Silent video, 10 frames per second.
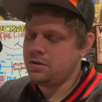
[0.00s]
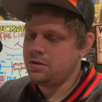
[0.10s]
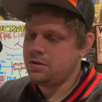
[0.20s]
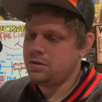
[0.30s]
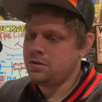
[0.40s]

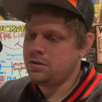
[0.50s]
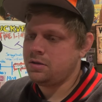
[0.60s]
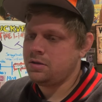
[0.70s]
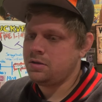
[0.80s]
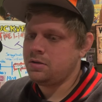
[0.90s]

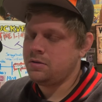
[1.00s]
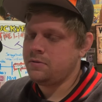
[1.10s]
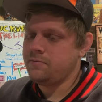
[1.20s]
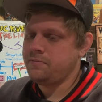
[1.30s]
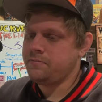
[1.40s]

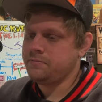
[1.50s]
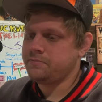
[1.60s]
(silence)